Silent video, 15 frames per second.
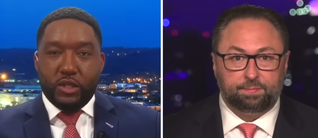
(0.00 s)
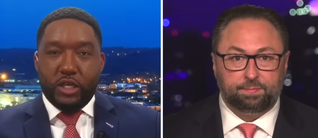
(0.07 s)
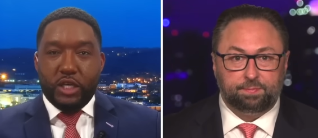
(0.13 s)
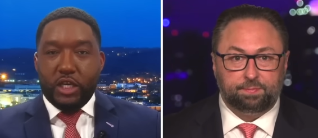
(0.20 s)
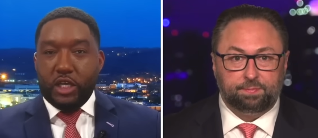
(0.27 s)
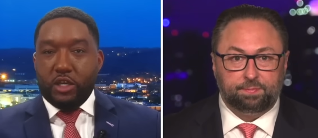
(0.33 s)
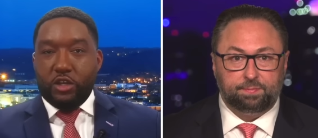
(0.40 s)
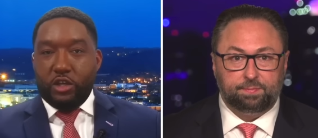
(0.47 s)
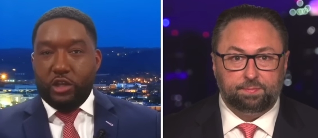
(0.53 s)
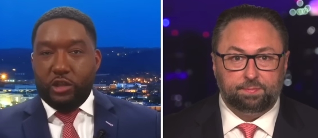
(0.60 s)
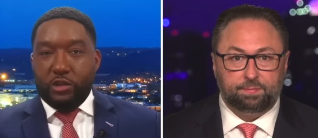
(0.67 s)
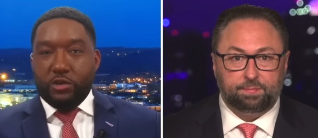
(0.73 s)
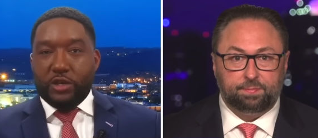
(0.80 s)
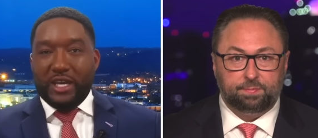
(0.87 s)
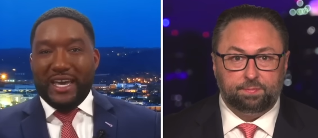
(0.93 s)
Speaker 1: You know, you
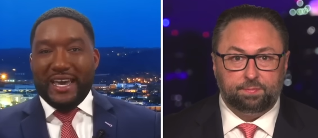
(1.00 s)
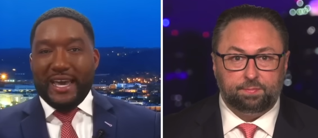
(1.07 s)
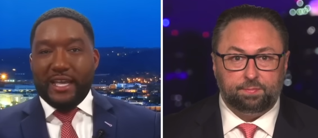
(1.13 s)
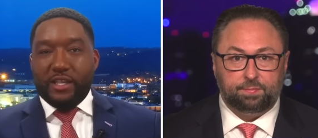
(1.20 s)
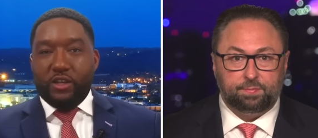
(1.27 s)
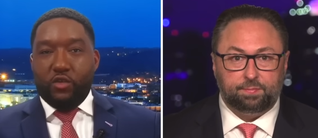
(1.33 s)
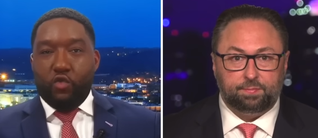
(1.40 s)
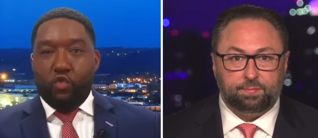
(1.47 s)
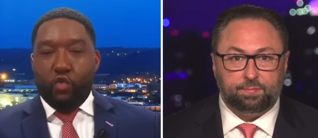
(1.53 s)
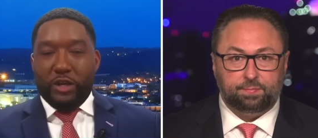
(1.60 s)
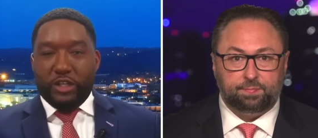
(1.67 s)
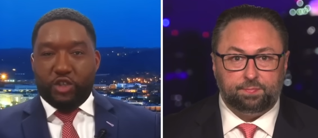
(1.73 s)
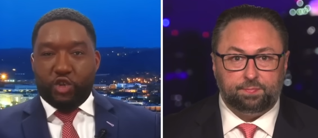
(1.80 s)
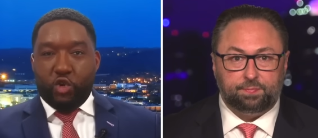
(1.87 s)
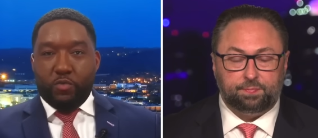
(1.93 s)
look at what
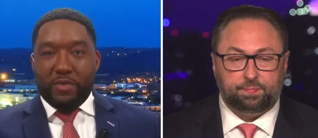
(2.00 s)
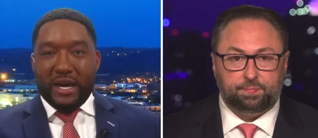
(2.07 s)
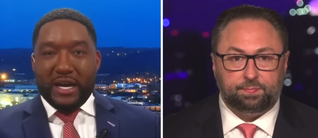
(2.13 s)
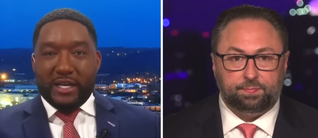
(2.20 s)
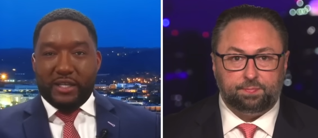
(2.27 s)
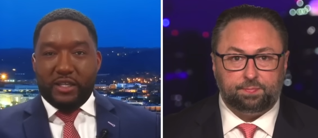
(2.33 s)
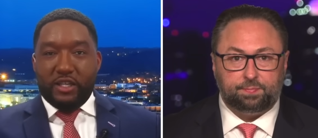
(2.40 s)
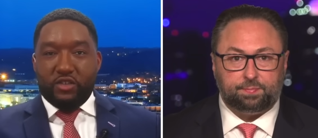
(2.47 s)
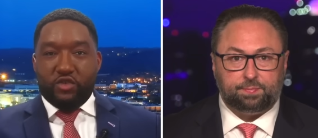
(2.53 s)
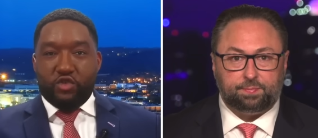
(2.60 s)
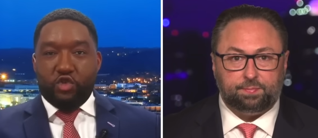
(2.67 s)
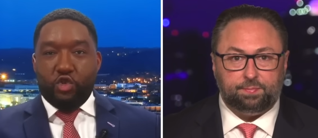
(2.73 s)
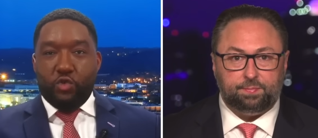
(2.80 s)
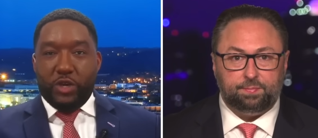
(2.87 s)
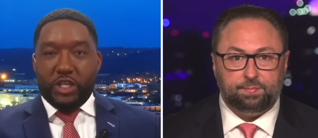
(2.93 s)
Joe Biden is
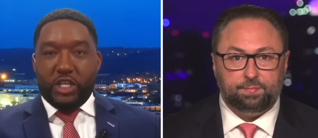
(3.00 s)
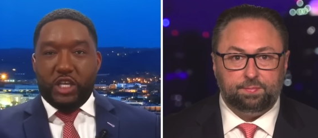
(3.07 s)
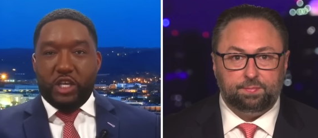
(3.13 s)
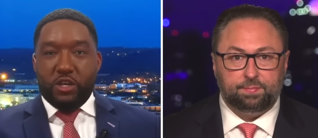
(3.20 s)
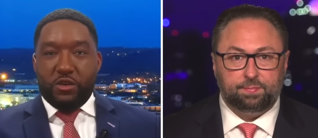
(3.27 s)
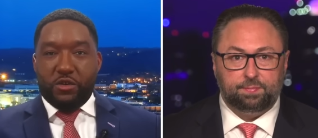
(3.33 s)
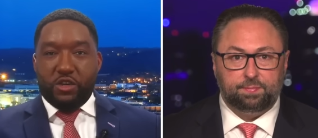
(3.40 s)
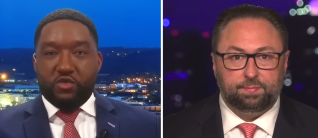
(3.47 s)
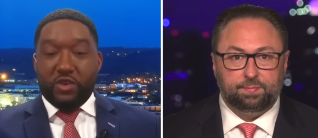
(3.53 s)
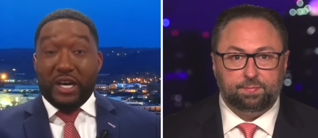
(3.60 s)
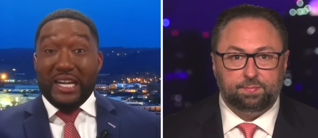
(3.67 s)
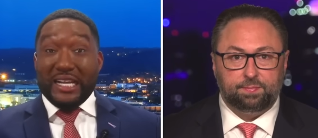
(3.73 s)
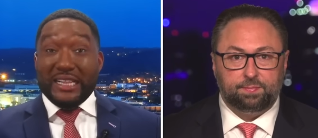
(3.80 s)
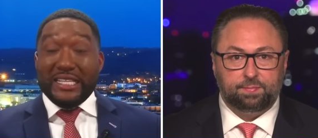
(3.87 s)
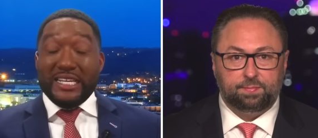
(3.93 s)
doing here to try
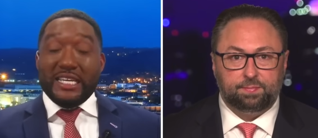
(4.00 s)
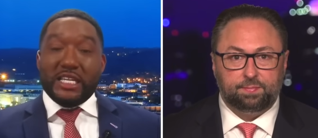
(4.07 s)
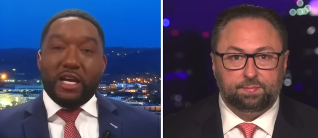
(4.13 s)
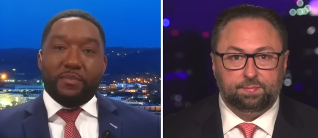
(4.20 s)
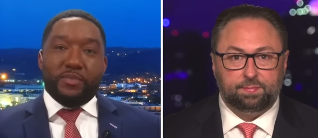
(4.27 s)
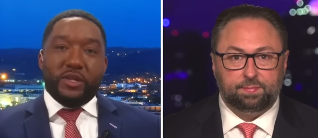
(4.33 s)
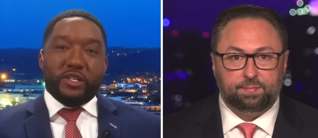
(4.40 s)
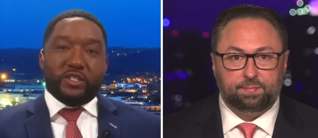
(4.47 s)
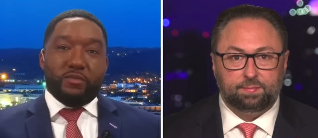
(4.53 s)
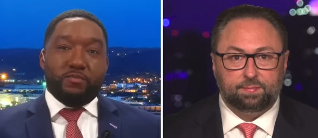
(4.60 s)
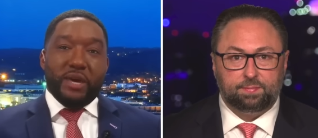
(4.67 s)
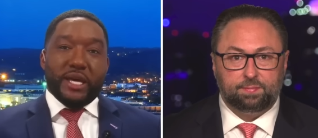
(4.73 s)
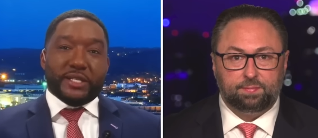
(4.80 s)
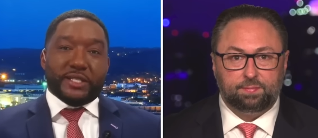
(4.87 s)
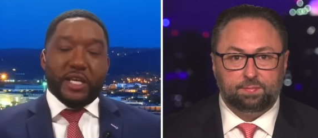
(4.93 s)
to clean up this
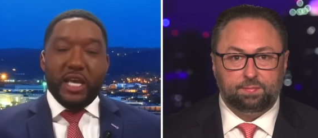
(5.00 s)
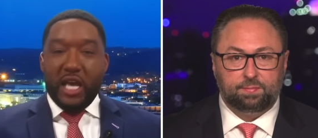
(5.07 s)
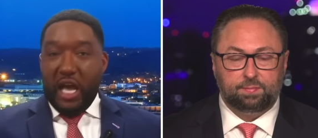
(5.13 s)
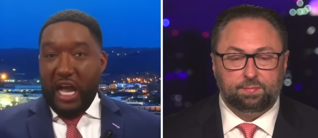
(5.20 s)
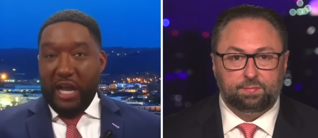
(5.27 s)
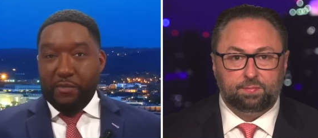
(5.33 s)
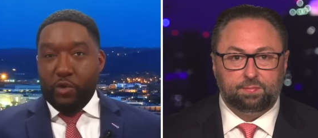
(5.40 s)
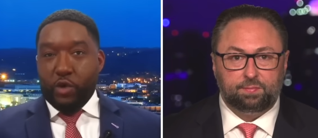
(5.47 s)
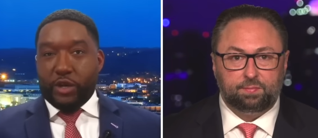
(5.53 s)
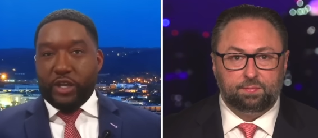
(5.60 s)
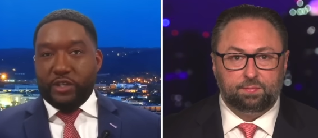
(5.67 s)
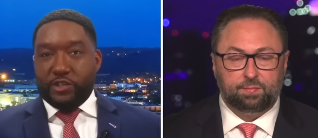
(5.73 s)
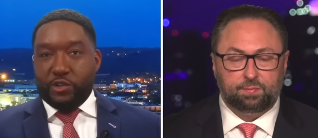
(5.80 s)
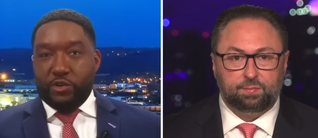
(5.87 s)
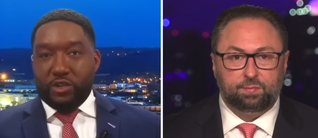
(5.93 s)
mess. I'm more
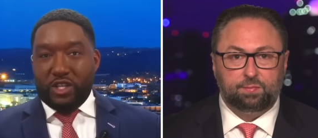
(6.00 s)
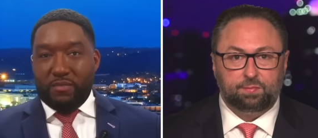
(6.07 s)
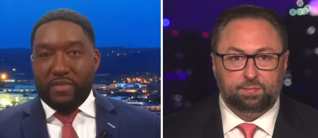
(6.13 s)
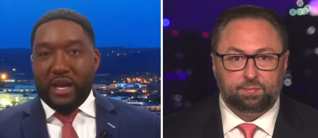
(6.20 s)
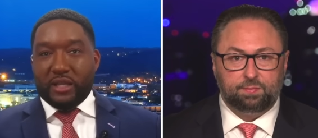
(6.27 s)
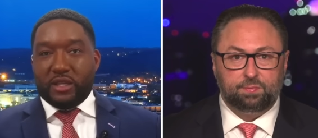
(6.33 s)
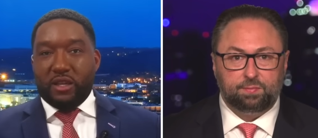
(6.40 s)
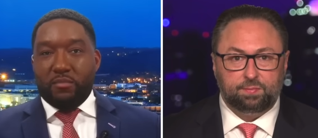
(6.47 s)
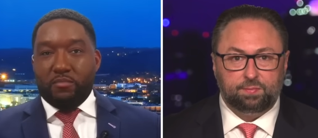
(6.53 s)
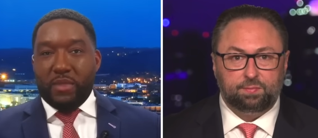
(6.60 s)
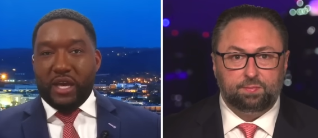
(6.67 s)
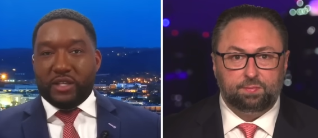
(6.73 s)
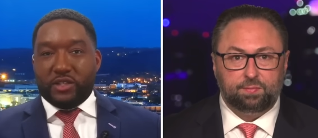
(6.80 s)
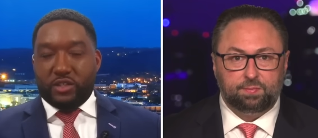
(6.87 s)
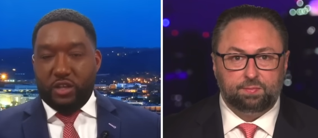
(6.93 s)
concerned about the
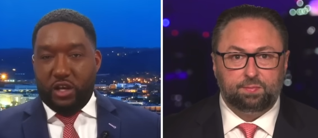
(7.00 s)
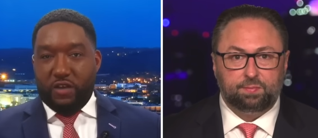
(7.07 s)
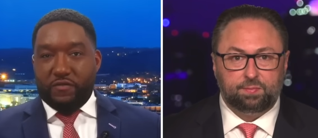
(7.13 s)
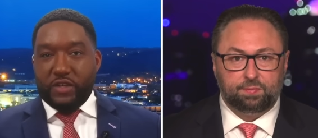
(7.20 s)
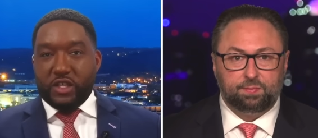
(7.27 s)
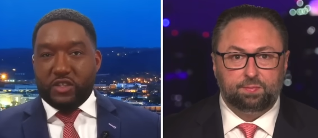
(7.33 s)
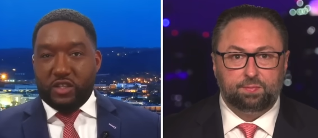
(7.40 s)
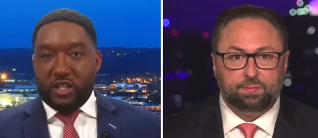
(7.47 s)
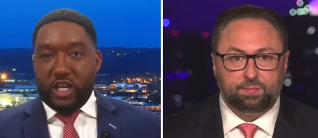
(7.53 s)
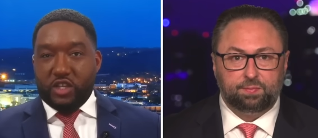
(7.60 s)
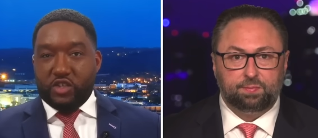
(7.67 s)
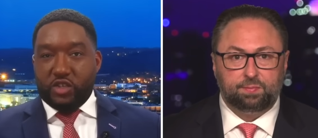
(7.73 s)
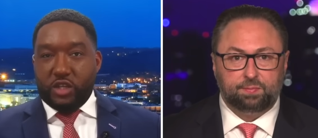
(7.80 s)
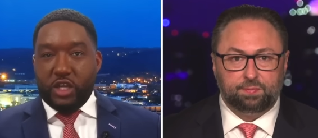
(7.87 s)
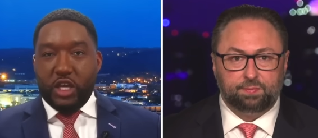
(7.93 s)
mess of this
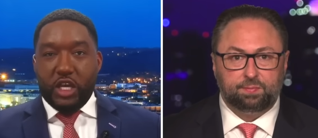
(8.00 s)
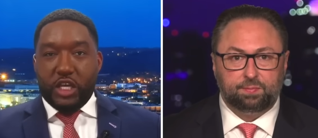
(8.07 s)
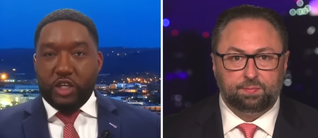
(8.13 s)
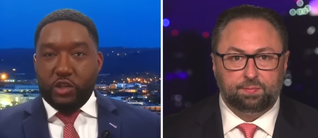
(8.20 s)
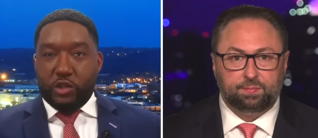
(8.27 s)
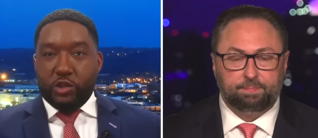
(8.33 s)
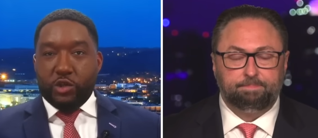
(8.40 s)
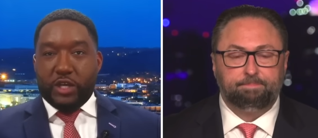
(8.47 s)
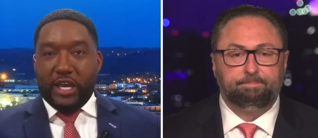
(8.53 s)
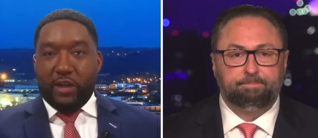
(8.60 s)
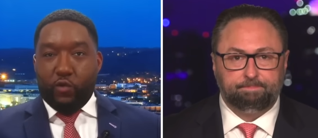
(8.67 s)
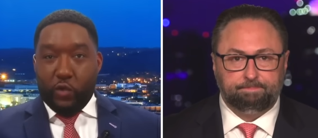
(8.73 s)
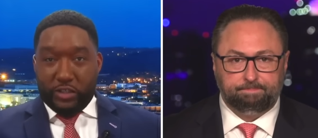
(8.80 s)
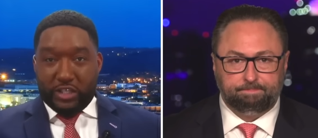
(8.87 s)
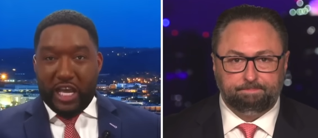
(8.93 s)
nation. You look at
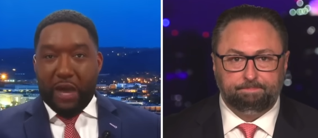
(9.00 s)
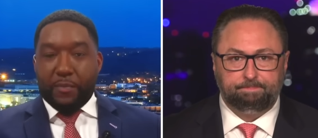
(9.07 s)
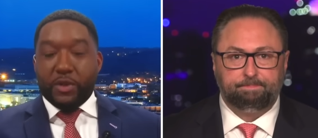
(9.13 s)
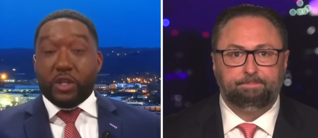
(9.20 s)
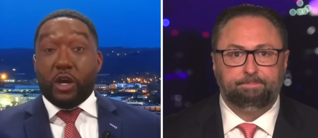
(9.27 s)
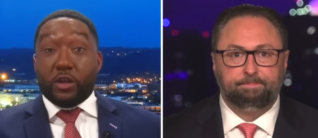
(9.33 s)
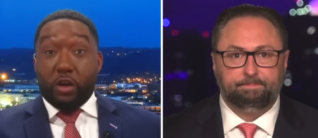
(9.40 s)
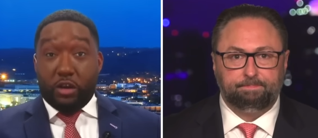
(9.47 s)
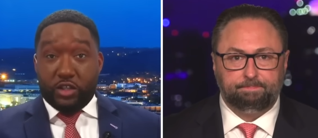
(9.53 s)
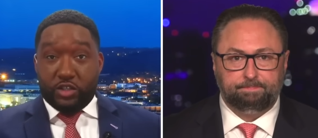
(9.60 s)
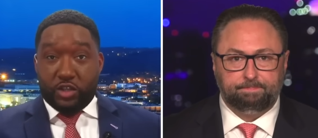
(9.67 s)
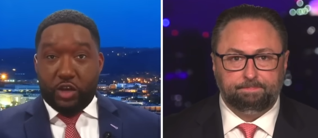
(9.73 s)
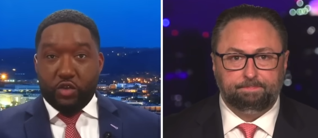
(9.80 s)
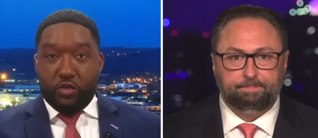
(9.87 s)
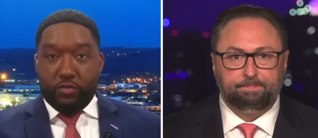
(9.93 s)
what's happened on our
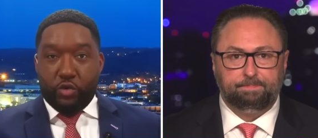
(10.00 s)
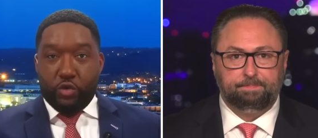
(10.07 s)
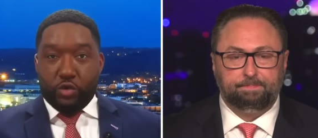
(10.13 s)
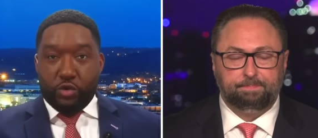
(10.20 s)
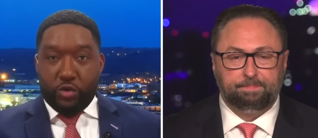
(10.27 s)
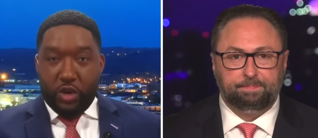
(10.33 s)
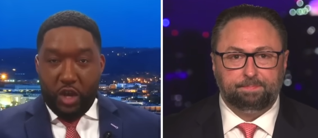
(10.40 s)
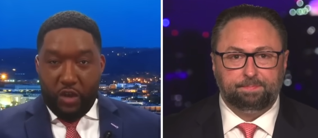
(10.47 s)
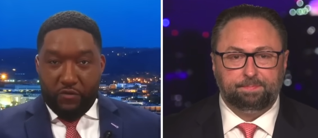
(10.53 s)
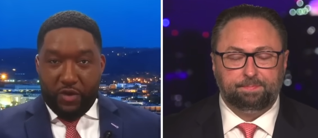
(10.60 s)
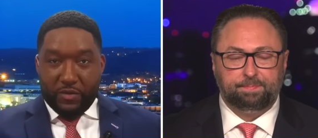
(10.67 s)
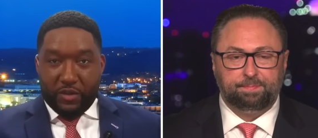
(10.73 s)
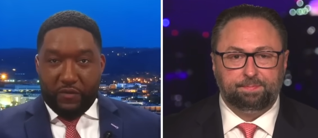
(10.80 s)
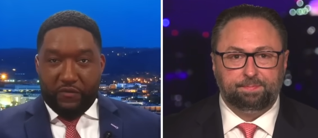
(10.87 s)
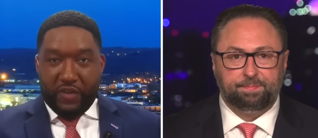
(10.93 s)
southern border,
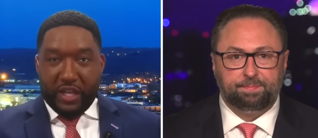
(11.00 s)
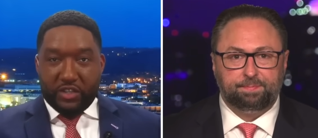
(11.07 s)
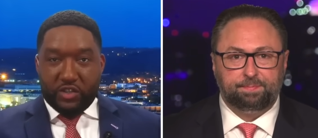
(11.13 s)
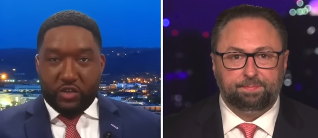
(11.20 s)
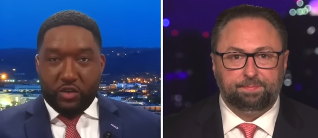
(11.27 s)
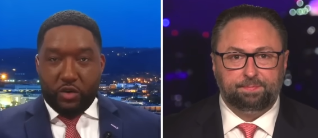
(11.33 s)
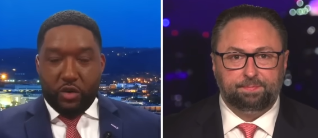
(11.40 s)
from the fentanyl,